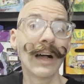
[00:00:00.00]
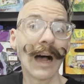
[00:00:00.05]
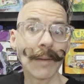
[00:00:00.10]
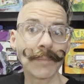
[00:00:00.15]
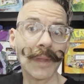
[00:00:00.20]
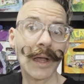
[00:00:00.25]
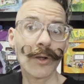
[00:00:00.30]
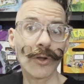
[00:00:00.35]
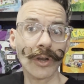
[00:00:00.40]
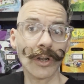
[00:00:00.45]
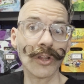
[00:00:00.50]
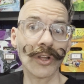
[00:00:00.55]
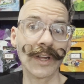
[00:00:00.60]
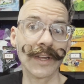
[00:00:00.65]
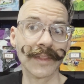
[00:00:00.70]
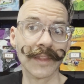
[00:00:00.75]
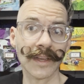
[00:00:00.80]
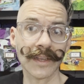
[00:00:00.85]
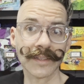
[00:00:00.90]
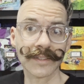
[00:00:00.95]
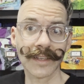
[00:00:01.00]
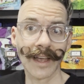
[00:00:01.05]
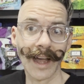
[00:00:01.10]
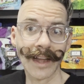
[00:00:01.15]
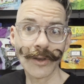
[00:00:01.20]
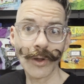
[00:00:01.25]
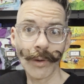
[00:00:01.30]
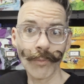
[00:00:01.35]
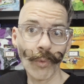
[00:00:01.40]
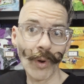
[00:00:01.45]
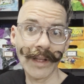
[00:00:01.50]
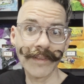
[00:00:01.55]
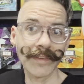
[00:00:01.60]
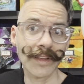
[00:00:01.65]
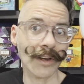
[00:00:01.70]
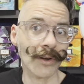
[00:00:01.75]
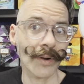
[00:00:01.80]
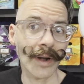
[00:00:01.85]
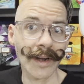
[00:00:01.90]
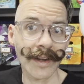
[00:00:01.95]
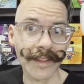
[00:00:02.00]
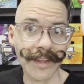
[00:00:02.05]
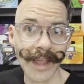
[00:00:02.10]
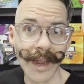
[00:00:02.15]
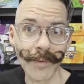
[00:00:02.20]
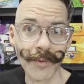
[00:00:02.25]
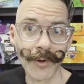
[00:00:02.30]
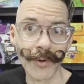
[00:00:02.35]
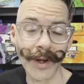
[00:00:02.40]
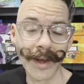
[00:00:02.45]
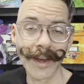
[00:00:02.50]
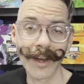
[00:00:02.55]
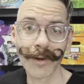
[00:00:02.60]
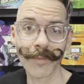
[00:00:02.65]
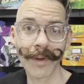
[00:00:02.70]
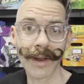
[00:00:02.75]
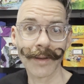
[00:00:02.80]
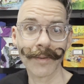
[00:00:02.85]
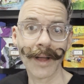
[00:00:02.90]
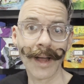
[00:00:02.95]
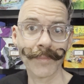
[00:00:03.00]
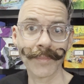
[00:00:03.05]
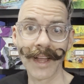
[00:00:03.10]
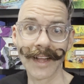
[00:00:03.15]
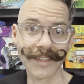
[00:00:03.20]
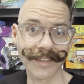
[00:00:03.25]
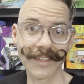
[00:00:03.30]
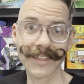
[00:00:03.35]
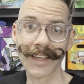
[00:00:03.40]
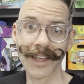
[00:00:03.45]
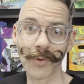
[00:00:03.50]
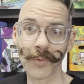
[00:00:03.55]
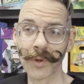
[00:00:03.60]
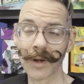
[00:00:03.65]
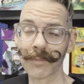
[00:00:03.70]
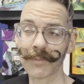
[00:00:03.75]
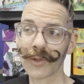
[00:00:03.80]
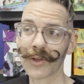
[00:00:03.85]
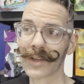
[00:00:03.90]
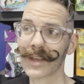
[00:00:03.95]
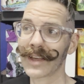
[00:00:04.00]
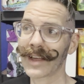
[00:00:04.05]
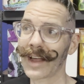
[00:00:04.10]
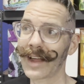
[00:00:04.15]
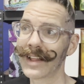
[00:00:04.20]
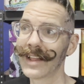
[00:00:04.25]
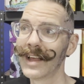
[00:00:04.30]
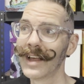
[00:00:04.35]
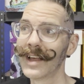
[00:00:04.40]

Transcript: I'm not going to look at this. I know I'm waving it around on the camera right here, but I'm not seeing what I'm looking at.